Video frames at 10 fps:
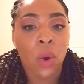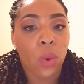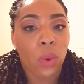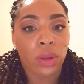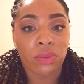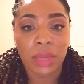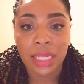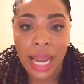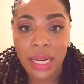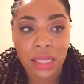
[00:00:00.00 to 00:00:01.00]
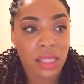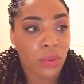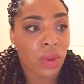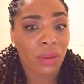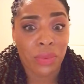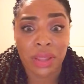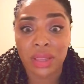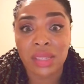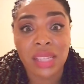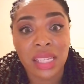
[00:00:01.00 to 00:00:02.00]
or you've been dating someone, whether
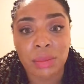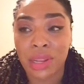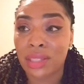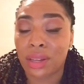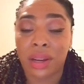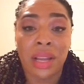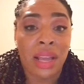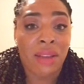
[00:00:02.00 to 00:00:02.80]
it's 6 months or